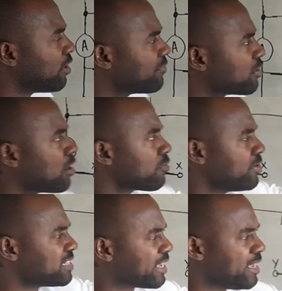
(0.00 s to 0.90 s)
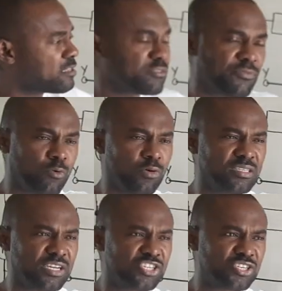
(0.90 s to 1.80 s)
of the current against
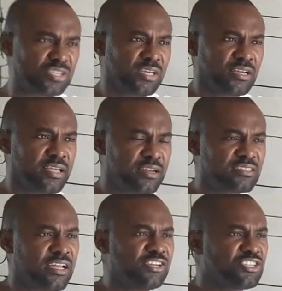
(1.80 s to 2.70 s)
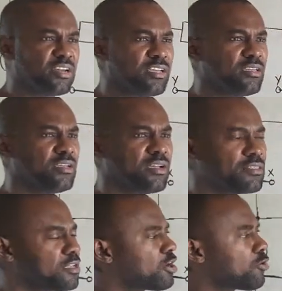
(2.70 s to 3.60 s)
voltage, then essentially
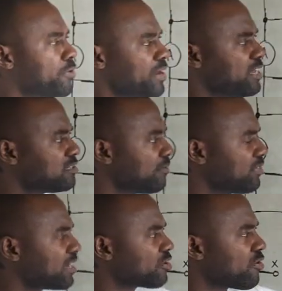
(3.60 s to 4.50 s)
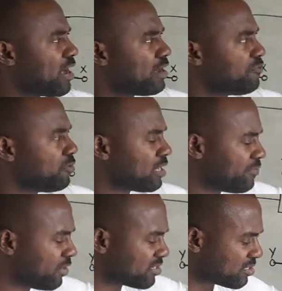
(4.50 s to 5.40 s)
the gradient of that graph will
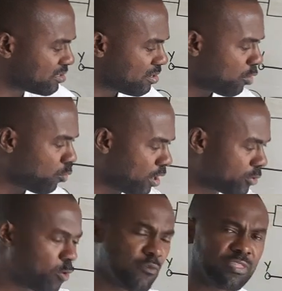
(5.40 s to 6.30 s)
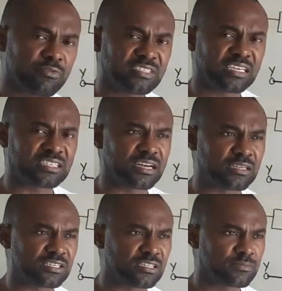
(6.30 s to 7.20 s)
give us 1 over the
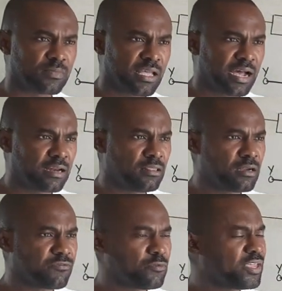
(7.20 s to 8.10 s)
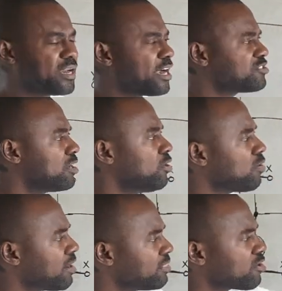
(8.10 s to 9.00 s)
resistance. and therefore we can actually
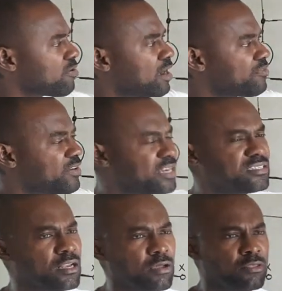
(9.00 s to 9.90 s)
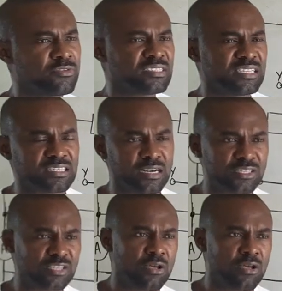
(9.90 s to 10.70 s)
look at the graph and tell how the resistance